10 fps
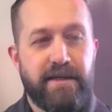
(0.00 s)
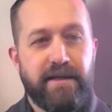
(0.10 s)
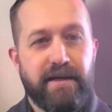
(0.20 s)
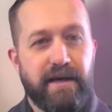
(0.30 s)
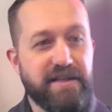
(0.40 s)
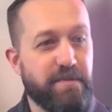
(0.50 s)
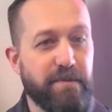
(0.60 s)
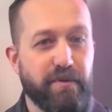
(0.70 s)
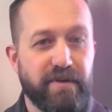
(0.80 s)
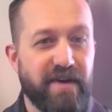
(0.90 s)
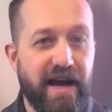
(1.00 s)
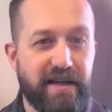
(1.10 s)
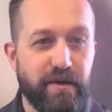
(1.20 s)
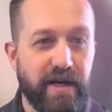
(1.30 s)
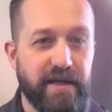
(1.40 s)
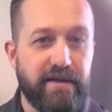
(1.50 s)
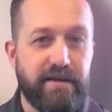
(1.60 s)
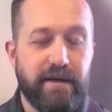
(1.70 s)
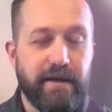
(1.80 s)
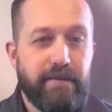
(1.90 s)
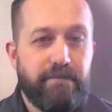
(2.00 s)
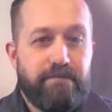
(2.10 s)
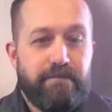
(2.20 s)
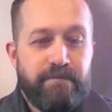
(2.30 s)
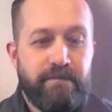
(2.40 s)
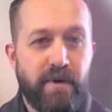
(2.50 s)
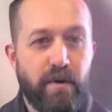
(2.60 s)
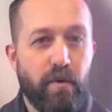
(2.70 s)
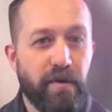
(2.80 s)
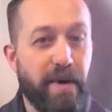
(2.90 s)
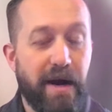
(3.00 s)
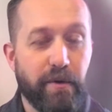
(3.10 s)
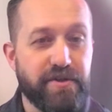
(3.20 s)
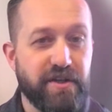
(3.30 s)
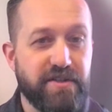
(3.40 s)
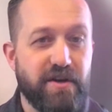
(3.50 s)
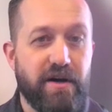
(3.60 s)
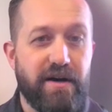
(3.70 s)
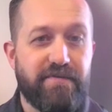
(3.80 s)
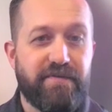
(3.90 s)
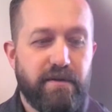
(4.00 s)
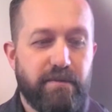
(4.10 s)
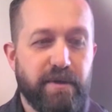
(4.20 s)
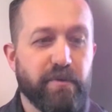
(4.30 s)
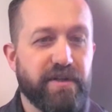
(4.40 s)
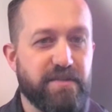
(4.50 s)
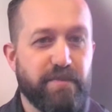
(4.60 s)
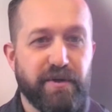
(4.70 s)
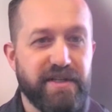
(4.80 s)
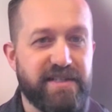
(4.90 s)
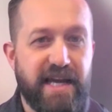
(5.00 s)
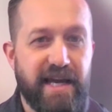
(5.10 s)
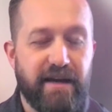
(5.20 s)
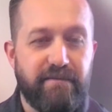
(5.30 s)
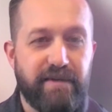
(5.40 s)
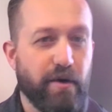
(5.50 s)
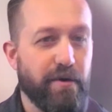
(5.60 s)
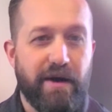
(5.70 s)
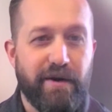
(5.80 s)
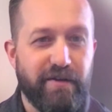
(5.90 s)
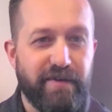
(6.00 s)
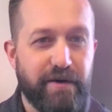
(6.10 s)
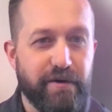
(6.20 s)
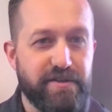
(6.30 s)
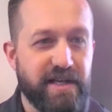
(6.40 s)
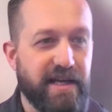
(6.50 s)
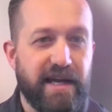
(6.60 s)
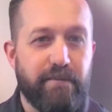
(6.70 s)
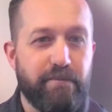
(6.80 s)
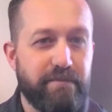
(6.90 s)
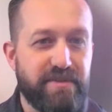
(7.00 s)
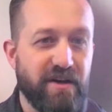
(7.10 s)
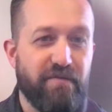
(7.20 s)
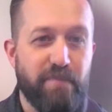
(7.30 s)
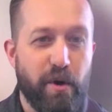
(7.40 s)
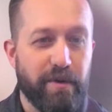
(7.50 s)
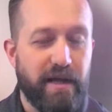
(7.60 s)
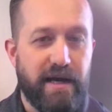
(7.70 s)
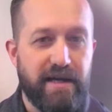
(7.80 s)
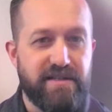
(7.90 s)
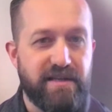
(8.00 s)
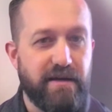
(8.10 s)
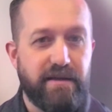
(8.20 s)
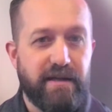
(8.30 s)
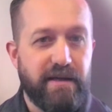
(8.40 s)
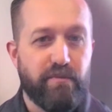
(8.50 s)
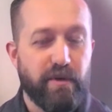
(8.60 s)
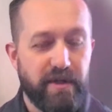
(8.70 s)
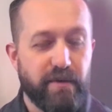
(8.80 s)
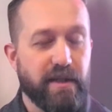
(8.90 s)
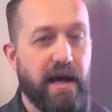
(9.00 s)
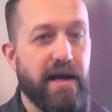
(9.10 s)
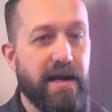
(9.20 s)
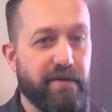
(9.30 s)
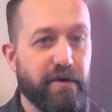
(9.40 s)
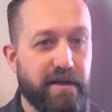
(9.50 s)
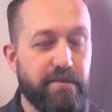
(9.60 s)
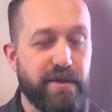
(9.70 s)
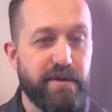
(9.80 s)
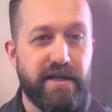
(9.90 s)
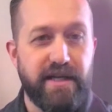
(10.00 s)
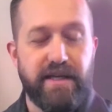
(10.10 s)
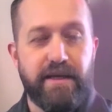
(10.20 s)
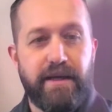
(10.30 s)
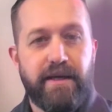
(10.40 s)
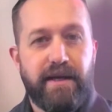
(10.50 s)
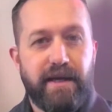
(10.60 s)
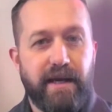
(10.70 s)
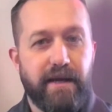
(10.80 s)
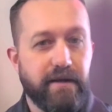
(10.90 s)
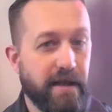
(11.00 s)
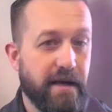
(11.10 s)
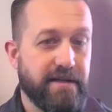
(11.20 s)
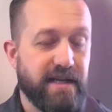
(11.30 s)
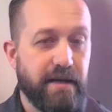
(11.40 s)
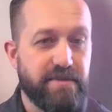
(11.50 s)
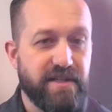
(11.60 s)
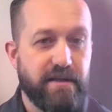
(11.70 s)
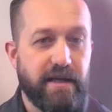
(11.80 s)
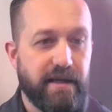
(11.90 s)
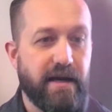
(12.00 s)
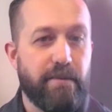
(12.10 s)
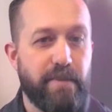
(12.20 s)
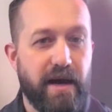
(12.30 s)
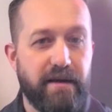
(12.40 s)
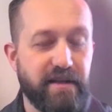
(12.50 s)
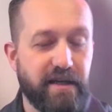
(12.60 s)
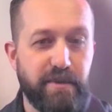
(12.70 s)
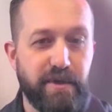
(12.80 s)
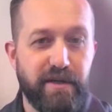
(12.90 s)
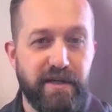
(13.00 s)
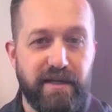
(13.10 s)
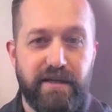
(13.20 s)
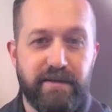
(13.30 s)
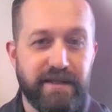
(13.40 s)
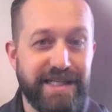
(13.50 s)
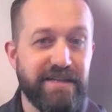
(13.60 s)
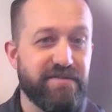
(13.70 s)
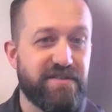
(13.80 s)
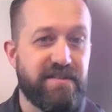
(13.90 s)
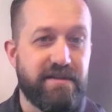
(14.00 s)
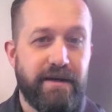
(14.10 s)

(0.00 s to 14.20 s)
As people evacuate or the power shuts off, people with disabilities can't go down elevators. They can't self-mobilize. They really rely on their community. And a lot of times in combat, the community leaves